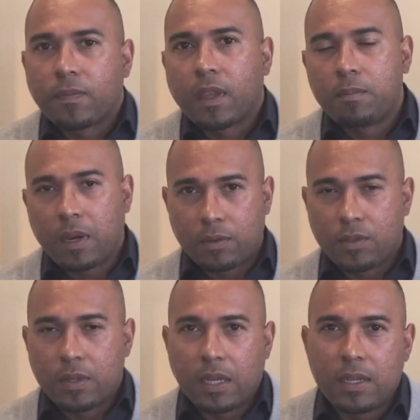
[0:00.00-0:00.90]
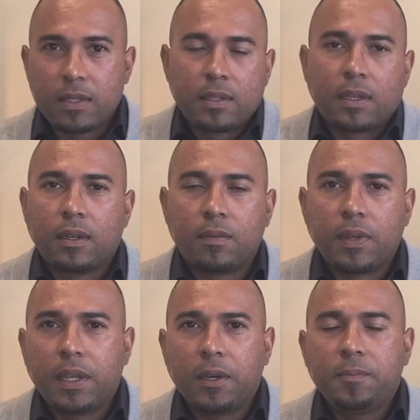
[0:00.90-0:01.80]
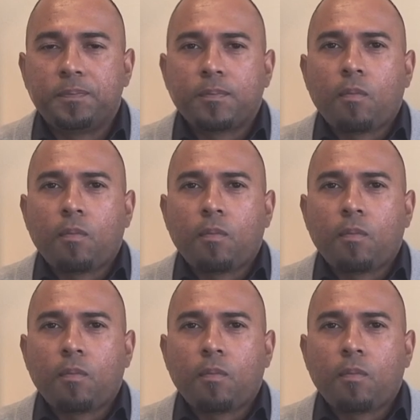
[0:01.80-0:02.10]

about today's video,